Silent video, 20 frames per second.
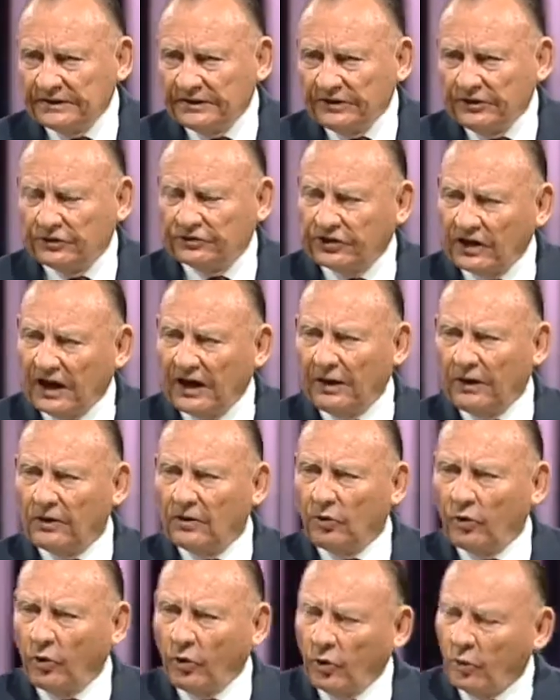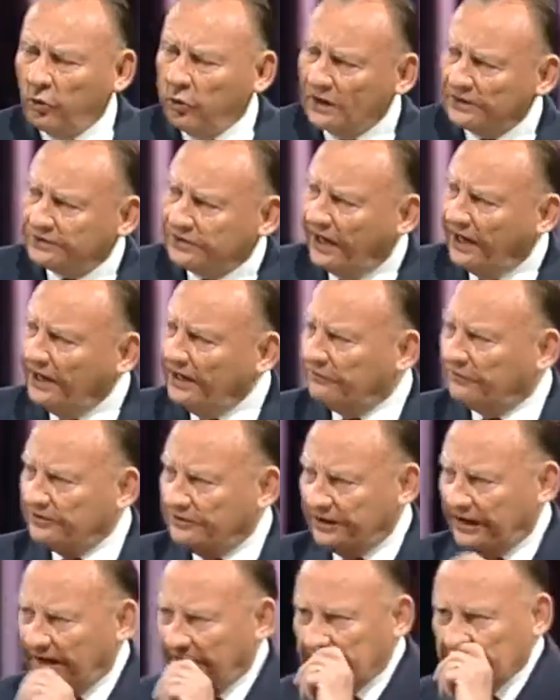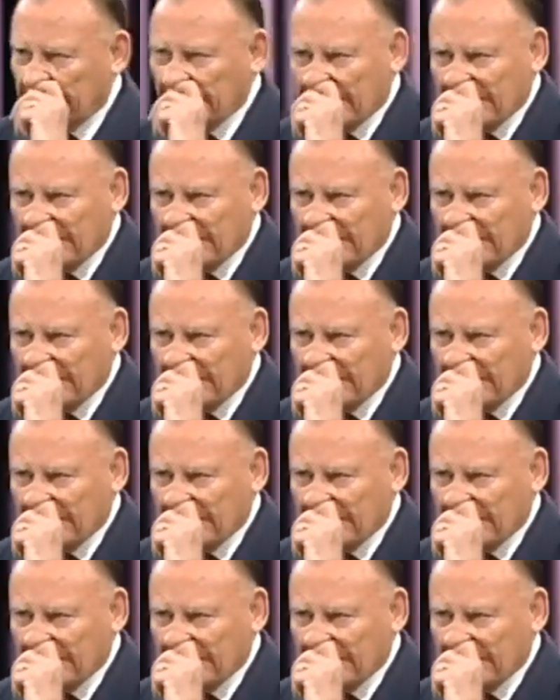You say, what kind of a debt?